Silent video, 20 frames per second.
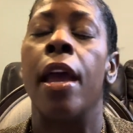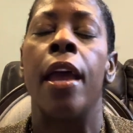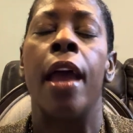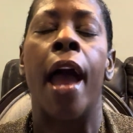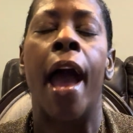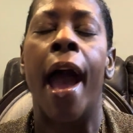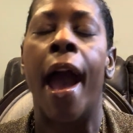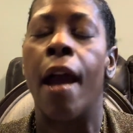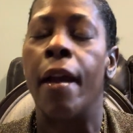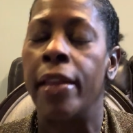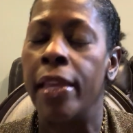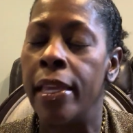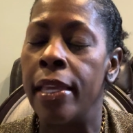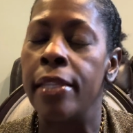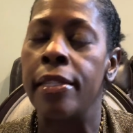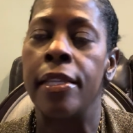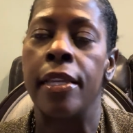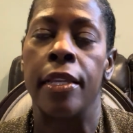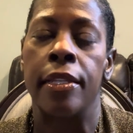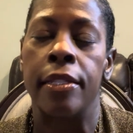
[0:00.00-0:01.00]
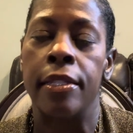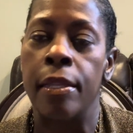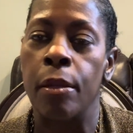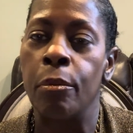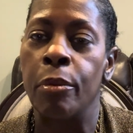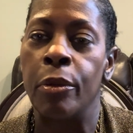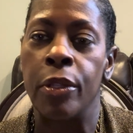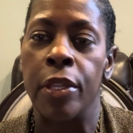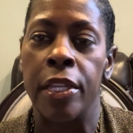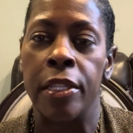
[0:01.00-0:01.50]
how easy and
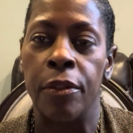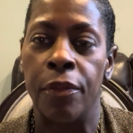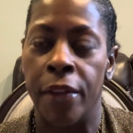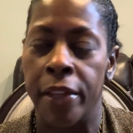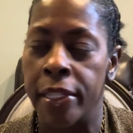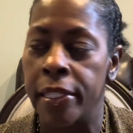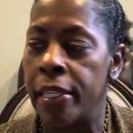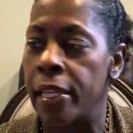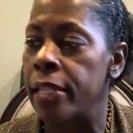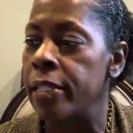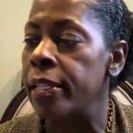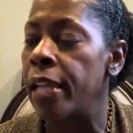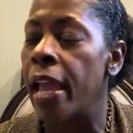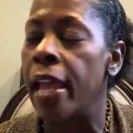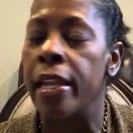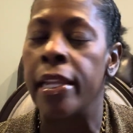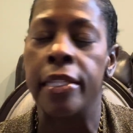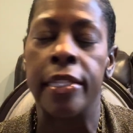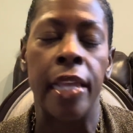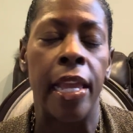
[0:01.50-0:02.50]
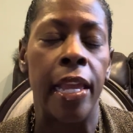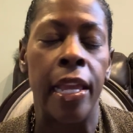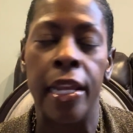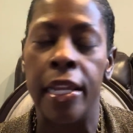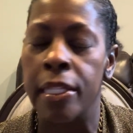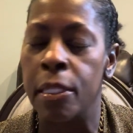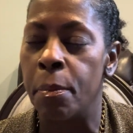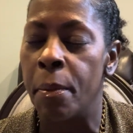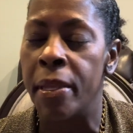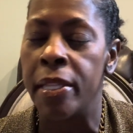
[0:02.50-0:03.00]
simple this fix is. And it's
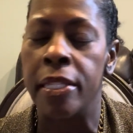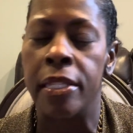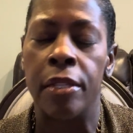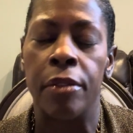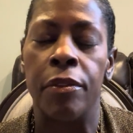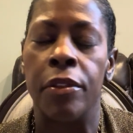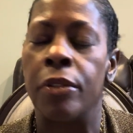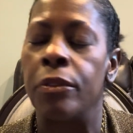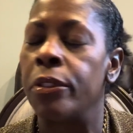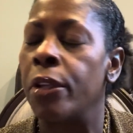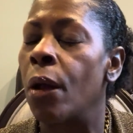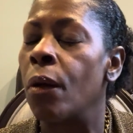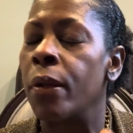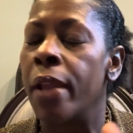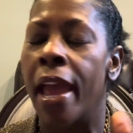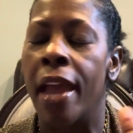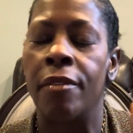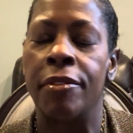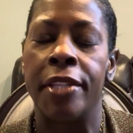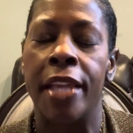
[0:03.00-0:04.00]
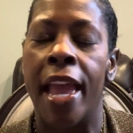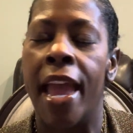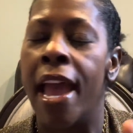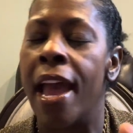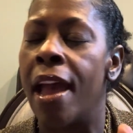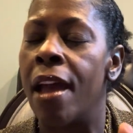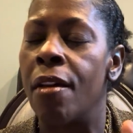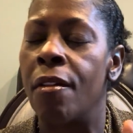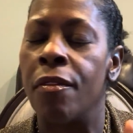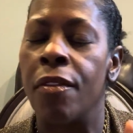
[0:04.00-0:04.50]
inexpensive. You don't have to
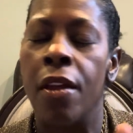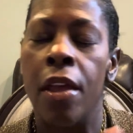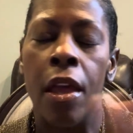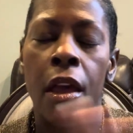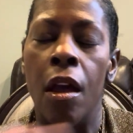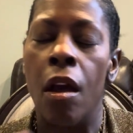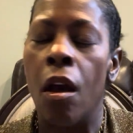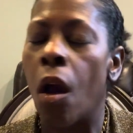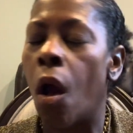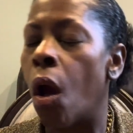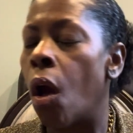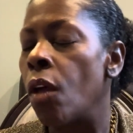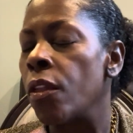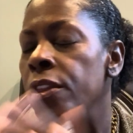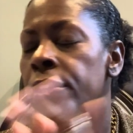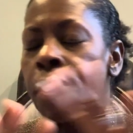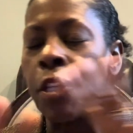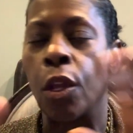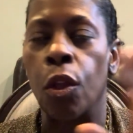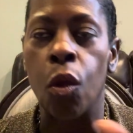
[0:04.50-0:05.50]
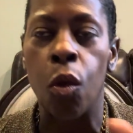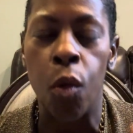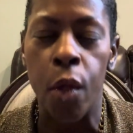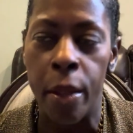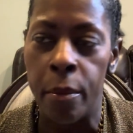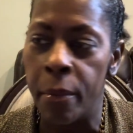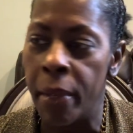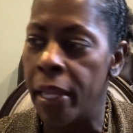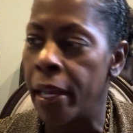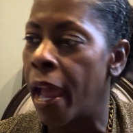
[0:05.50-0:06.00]
have all this
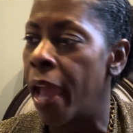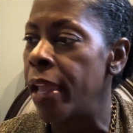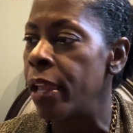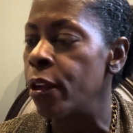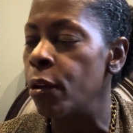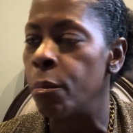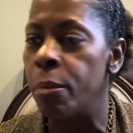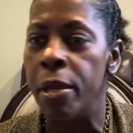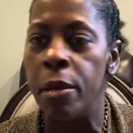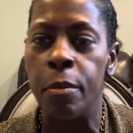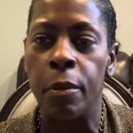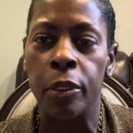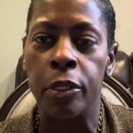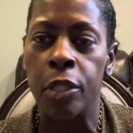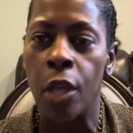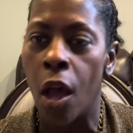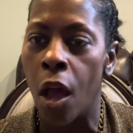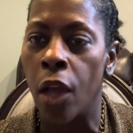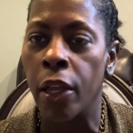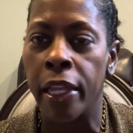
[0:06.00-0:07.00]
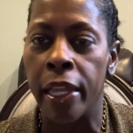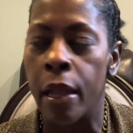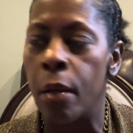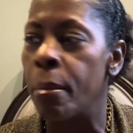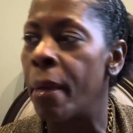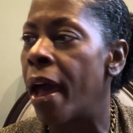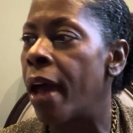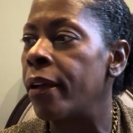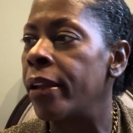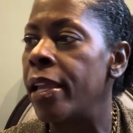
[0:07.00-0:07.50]
equipment I hear people talking
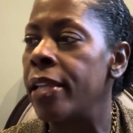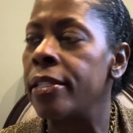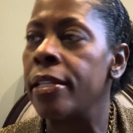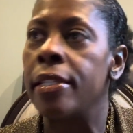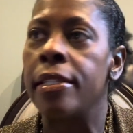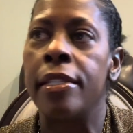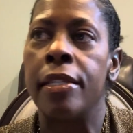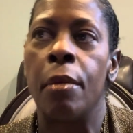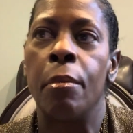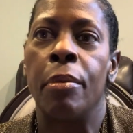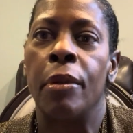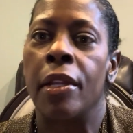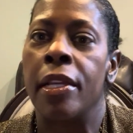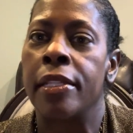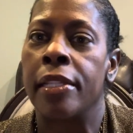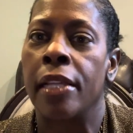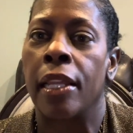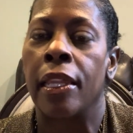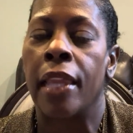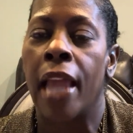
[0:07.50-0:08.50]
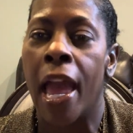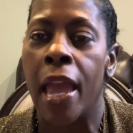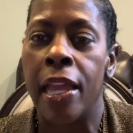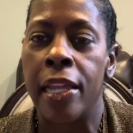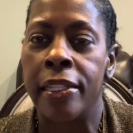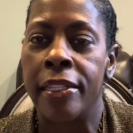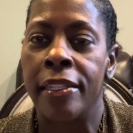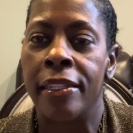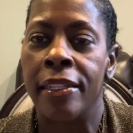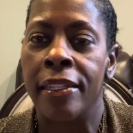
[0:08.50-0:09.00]
about. It's as simple as a
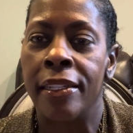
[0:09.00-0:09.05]
light